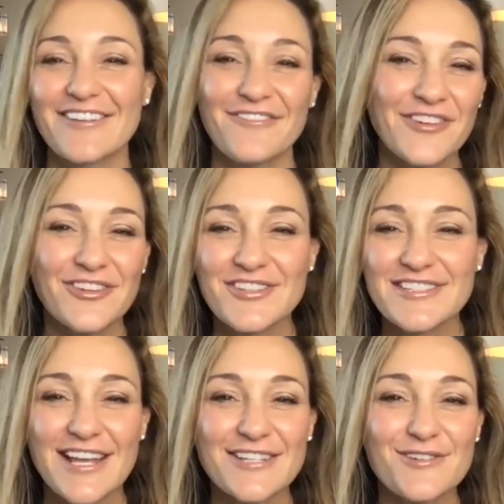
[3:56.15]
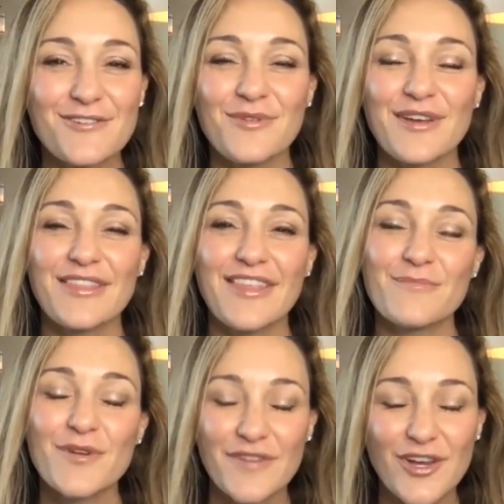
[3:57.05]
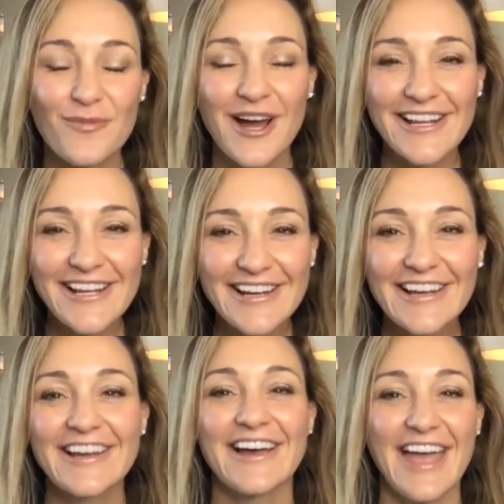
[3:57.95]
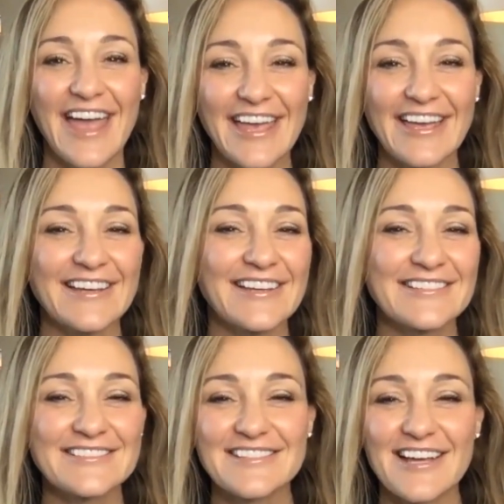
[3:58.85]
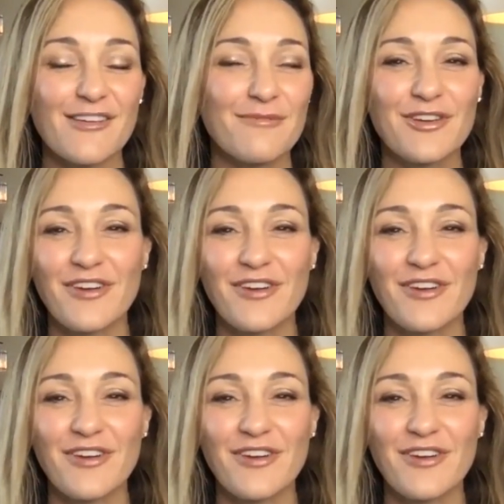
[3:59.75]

fill your schedule with moving your body, and that'd be